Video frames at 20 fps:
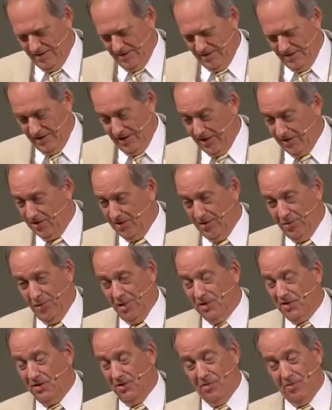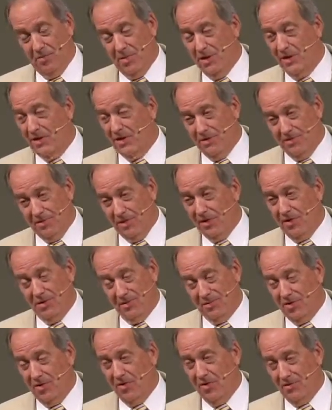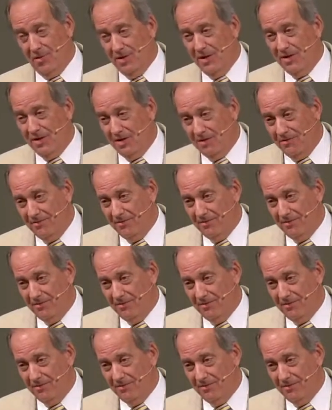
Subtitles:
I couldn't wait to go to bed, get home, go to bed.